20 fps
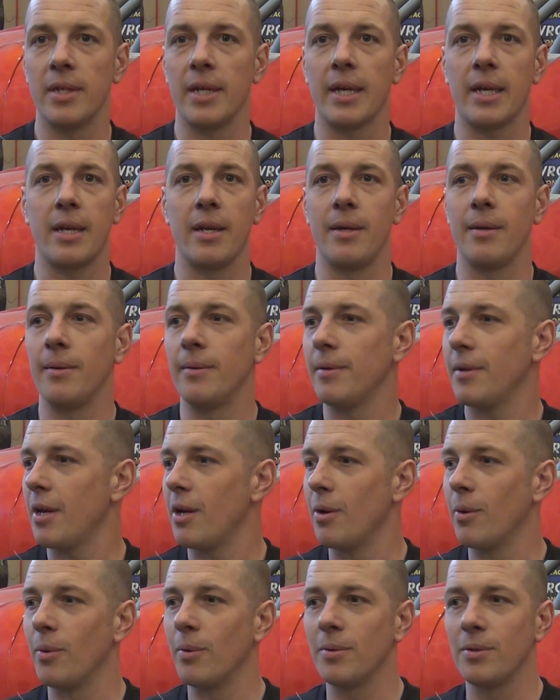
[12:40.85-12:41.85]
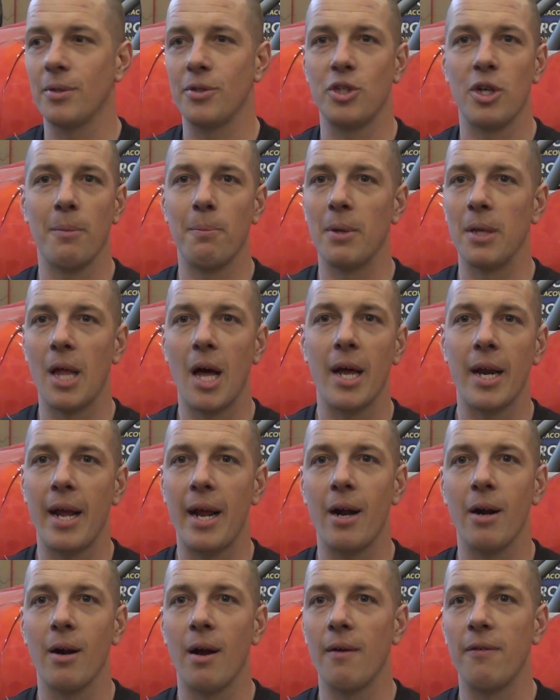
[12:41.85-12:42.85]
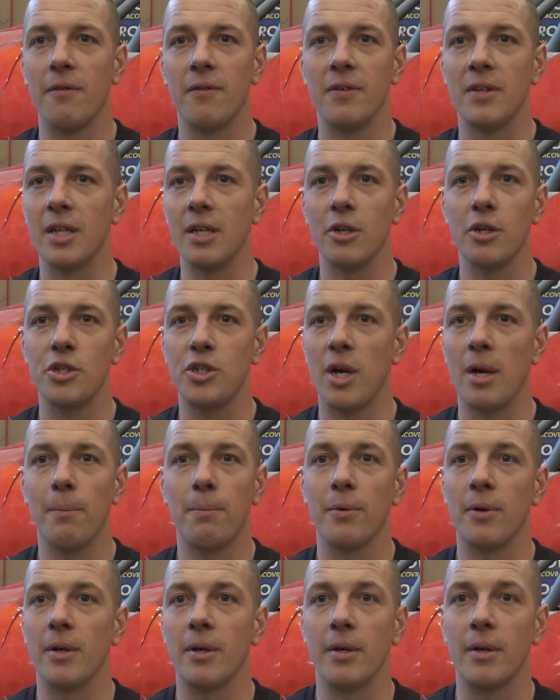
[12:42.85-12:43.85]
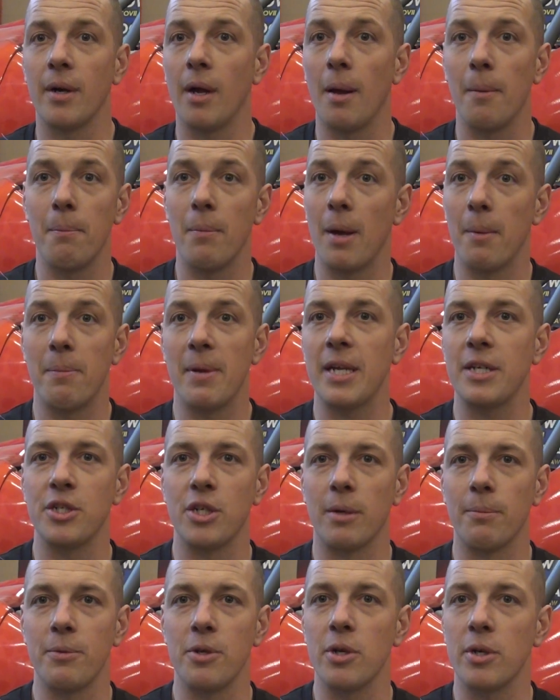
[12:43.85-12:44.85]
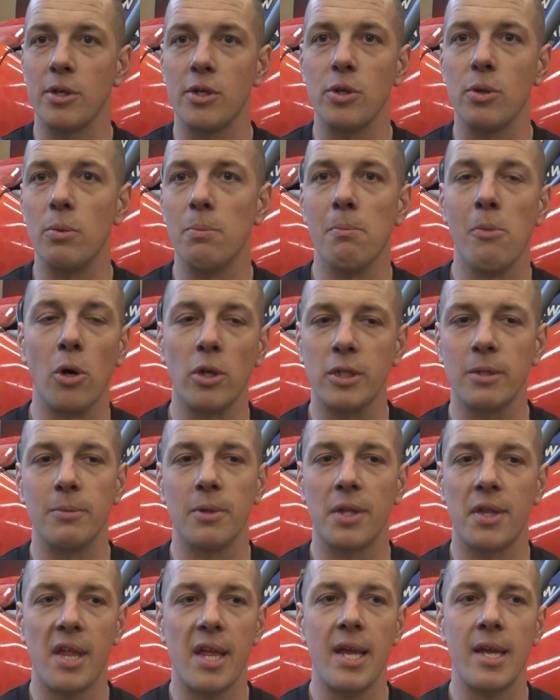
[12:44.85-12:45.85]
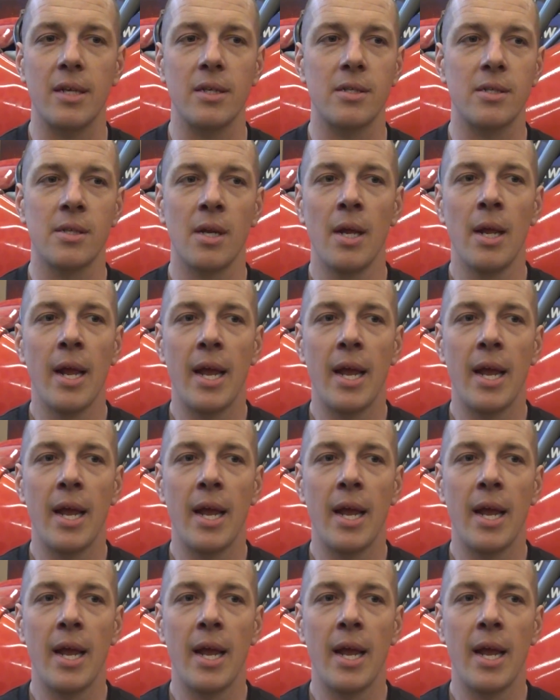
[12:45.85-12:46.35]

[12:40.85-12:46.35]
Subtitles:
It can, you know, jump a lot of air off of a little jump or a big jump. You can do multiple things.